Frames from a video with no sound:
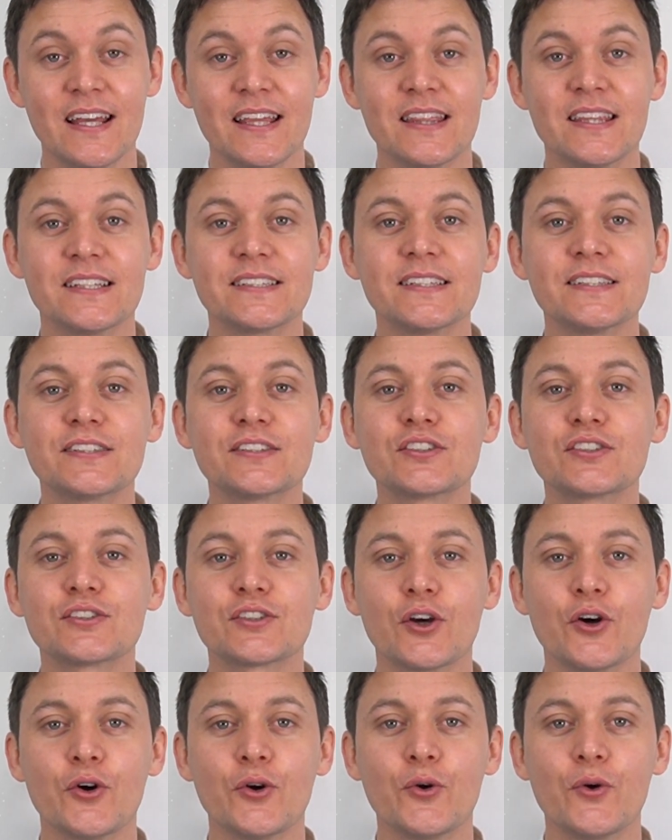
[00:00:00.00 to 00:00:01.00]
This is
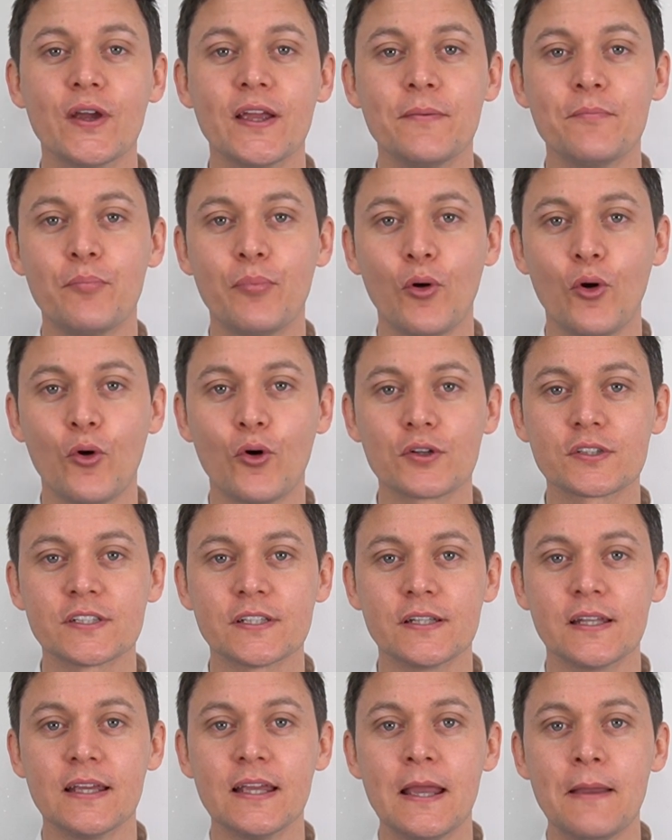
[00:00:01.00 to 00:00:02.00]
so
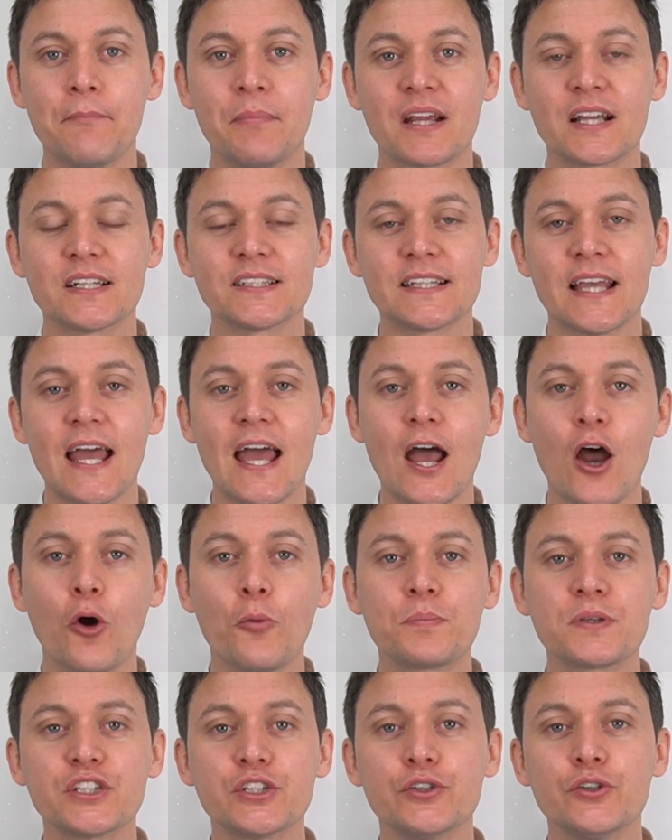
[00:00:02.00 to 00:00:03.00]
important because it
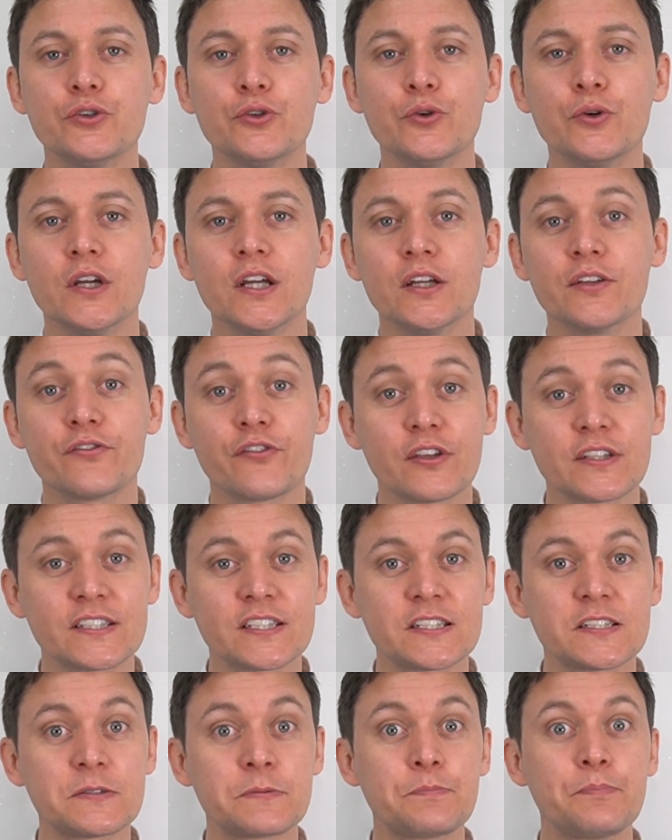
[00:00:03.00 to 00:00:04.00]
helps you to
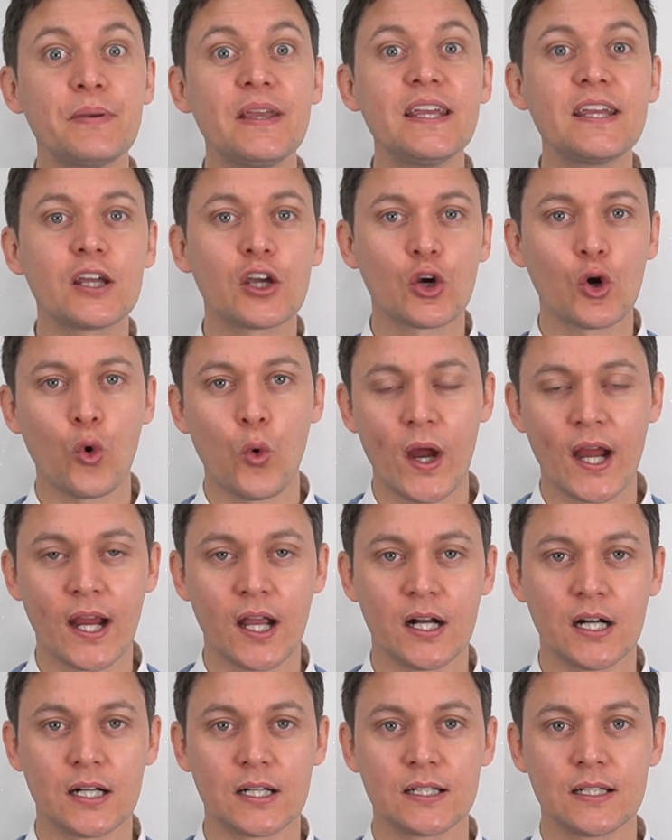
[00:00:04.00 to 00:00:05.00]
speak
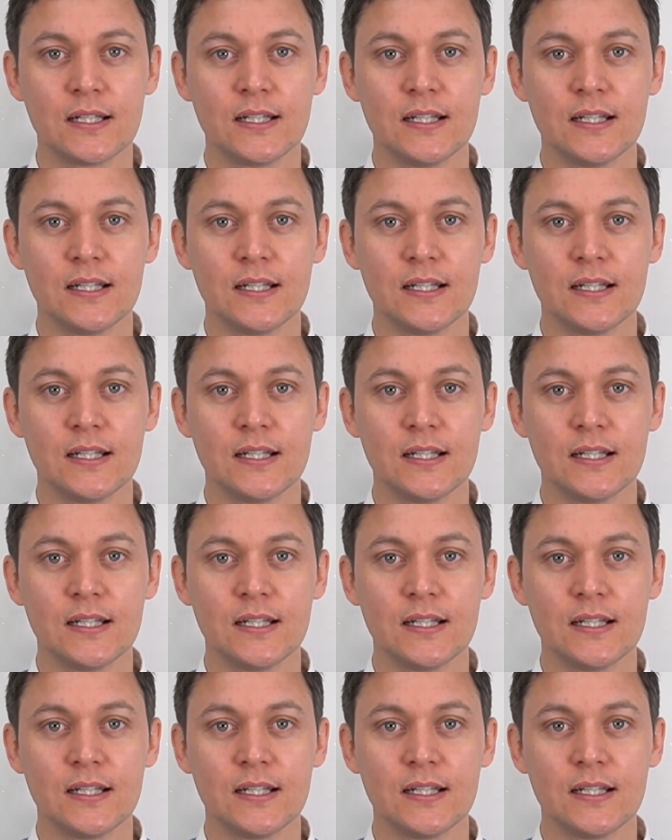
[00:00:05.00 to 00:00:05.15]
quicker,